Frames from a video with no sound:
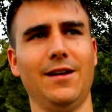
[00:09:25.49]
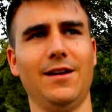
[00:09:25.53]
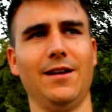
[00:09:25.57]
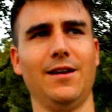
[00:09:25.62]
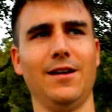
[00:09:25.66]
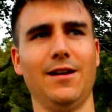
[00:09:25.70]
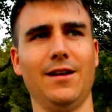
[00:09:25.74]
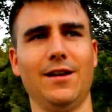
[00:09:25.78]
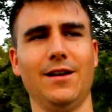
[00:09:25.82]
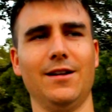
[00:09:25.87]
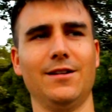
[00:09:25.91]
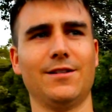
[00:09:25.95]

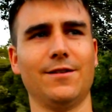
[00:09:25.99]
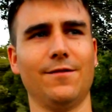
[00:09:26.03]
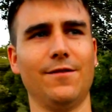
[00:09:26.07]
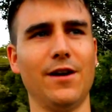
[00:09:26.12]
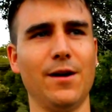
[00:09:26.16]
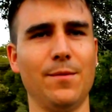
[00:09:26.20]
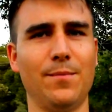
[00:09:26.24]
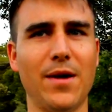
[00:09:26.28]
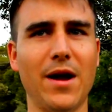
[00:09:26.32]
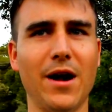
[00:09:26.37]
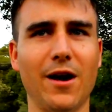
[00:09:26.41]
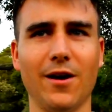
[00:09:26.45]
It's a
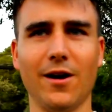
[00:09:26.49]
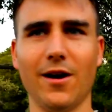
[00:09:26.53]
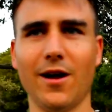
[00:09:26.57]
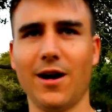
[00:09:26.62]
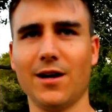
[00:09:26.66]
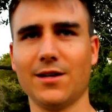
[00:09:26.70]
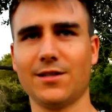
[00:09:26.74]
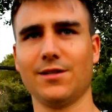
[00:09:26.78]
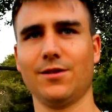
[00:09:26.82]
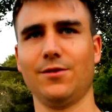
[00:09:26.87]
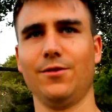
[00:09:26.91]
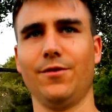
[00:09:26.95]
very
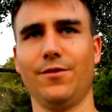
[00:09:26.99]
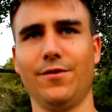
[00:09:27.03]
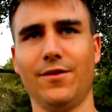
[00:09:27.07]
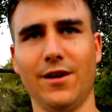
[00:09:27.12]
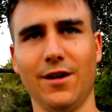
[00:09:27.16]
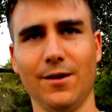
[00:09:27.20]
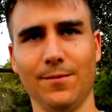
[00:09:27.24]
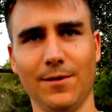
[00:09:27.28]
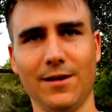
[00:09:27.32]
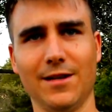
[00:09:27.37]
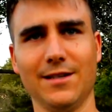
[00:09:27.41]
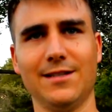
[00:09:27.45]
paradoxical
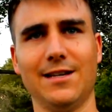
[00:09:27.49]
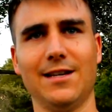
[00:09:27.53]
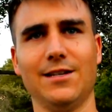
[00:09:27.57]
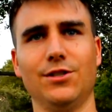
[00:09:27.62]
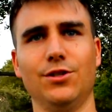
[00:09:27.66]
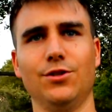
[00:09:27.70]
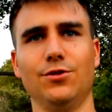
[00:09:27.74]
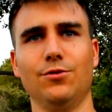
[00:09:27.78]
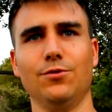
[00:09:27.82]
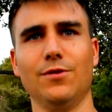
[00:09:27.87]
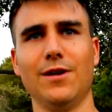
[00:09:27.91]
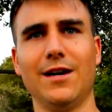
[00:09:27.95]
thing, because
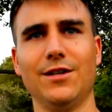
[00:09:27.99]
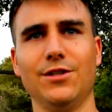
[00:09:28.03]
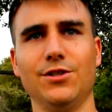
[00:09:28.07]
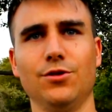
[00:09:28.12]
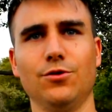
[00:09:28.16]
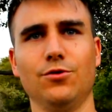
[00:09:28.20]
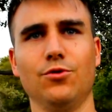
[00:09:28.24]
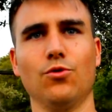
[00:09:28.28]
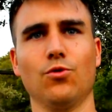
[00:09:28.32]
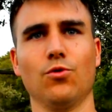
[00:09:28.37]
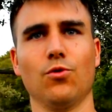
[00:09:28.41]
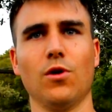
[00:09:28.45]
as you
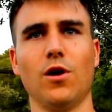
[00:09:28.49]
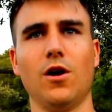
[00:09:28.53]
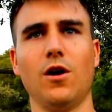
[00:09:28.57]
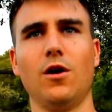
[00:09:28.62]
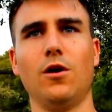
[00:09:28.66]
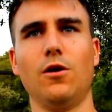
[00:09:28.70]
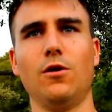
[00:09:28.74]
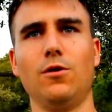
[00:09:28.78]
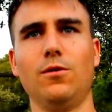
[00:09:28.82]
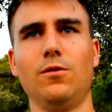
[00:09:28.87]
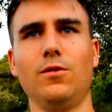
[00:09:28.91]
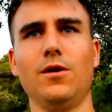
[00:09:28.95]

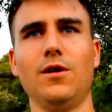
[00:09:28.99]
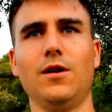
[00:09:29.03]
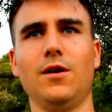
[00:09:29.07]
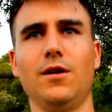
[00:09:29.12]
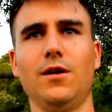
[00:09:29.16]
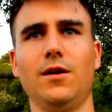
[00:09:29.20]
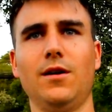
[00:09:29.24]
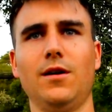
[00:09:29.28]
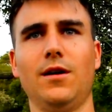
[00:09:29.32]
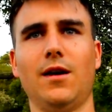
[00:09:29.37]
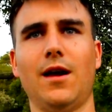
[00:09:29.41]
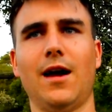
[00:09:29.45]
grow
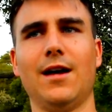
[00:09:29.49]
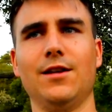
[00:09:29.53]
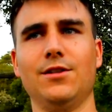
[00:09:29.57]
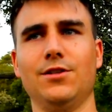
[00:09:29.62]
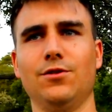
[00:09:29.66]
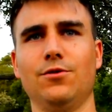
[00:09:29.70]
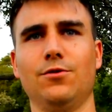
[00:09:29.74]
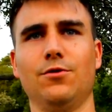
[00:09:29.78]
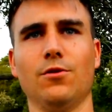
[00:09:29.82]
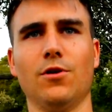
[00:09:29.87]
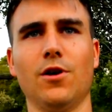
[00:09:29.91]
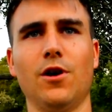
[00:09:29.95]

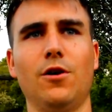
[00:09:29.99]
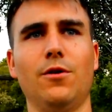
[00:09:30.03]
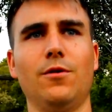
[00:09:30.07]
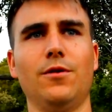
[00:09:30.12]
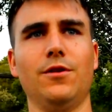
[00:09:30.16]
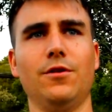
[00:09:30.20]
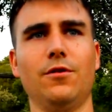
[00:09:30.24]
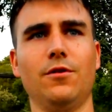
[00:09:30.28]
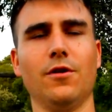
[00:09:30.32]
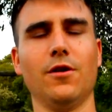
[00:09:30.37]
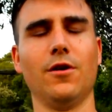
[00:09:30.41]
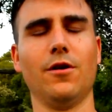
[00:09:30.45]

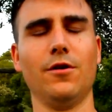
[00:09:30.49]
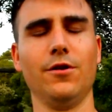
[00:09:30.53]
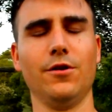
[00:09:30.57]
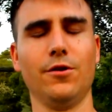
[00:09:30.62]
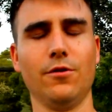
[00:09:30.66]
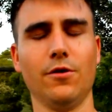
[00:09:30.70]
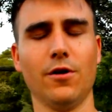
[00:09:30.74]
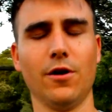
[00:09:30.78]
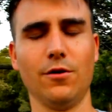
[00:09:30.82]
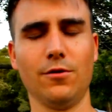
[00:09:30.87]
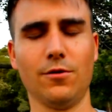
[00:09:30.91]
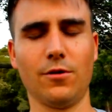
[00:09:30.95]
and you
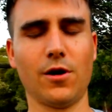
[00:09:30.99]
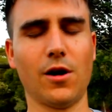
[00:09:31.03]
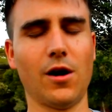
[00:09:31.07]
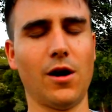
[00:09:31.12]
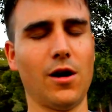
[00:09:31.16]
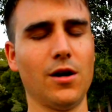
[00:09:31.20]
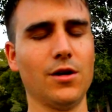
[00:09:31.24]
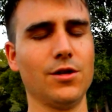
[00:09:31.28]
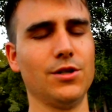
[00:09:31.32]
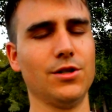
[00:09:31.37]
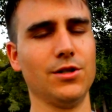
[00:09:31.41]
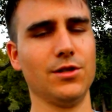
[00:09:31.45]
grow
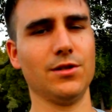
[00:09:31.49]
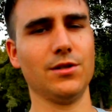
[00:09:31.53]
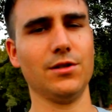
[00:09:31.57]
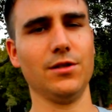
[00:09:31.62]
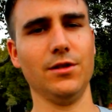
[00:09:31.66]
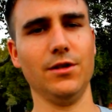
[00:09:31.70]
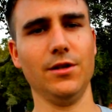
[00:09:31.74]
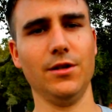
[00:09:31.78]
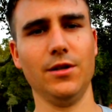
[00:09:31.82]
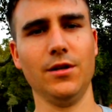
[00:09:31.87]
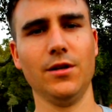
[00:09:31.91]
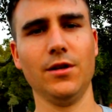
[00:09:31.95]

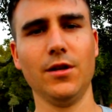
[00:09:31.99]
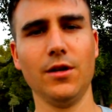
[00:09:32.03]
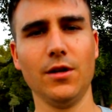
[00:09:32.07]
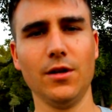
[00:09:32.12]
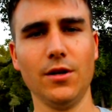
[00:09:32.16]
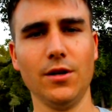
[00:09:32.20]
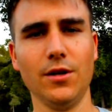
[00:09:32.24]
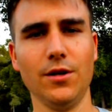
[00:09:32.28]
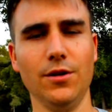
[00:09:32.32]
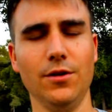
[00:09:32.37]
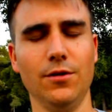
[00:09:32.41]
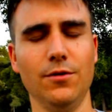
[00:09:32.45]
consciously,
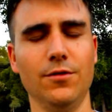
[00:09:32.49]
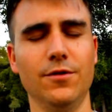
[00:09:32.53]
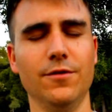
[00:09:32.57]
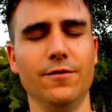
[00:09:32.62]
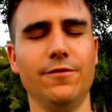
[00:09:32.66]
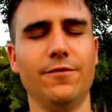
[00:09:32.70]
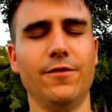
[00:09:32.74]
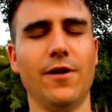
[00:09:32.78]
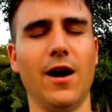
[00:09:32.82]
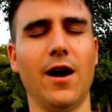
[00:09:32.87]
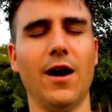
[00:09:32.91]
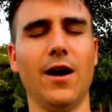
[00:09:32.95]
you
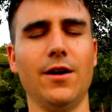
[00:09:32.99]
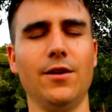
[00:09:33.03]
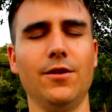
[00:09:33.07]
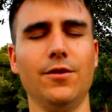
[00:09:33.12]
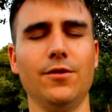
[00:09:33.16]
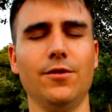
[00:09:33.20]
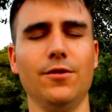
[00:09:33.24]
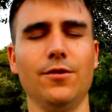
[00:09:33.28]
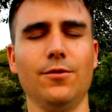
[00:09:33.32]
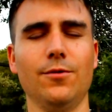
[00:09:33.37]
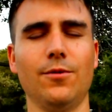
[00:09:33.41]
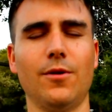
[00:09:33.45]
define
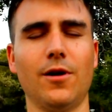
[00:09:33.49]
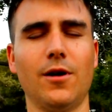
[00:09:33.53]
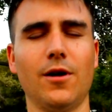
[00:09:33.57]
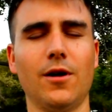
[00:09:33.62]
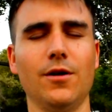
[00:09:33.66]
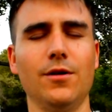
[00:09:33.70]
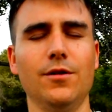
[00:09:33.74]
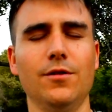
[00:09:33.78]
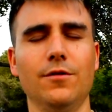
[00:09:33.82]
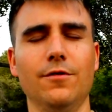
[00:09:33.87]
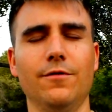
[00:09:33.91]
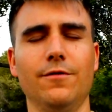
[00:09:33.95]
who you
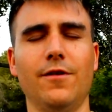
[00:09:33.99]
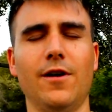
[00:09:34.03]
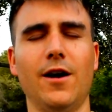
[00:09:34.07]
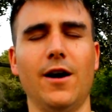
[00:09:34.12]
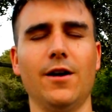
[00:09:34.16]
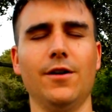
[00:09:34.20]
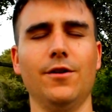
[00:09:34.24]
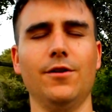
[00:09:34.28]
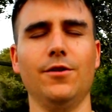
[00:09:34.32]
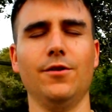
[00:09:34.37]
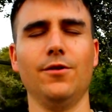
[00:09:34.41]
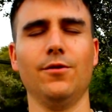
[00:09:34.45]

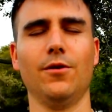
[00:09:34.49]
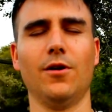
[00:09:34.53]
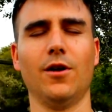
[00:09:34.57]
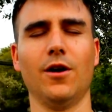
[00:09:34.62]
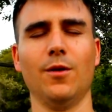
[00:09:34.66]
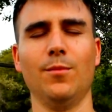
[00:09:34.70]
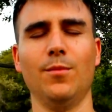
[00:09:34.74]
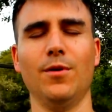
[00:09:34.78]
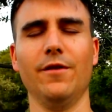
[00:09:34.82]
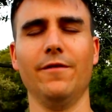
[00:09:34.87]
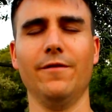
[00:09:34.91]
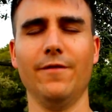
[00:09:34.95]

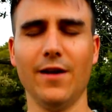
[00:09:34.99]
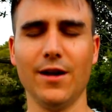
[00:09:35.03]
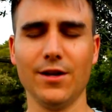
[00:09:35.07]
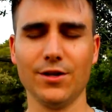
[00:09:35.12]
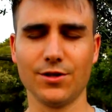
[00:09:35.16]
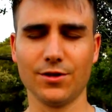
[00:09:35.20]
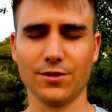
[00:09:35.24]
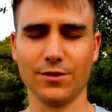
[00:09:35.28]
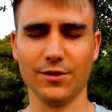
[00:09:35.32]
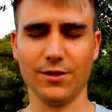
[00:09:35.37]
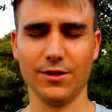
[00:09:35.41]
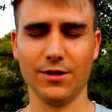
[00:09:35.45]
are, but
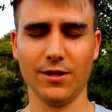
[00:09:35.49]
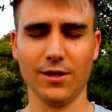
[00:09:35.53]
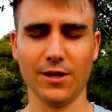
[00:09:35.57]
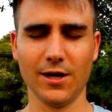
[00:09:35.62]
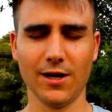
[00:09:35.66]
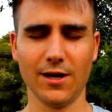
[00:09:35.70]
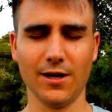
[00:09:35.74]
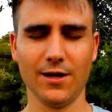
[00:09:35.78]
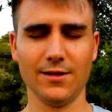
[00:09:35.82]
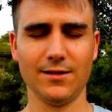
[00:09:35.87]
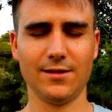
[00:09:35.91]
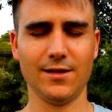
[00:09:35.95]
eventually,
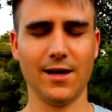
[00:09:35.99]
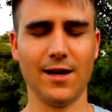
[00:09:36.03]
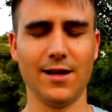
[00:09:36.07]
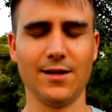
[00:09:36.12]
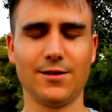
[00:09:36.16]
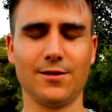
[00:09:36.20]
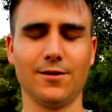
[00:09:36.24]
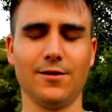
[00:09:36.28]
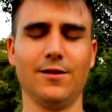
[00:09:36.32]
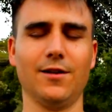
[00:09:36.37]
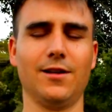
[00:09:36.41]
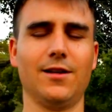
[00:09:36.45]
to
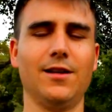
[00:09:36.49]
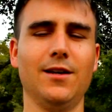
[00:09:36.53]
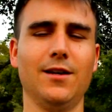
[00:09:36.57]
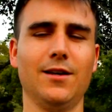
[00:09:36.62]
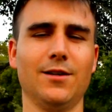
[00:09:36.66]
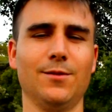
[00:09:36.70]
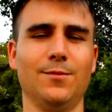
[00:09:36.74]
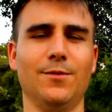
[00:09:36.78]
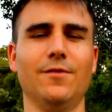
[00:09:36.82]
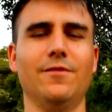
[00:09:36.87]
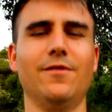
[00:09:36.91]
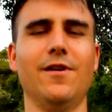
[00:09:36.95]
enter the
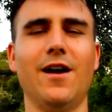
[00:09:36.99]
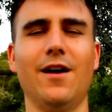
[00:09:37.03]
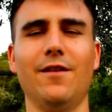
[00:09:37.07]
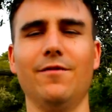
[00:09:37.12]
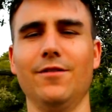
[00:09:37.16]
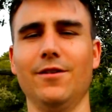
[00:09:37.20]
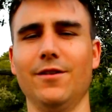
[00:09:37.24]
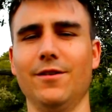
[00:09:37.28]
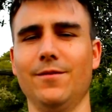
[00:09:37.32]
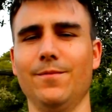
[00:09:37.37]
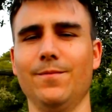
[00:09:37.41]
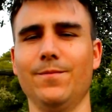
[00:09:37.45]
kingdom of
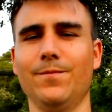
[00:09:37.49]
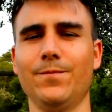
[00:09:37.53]
heaven,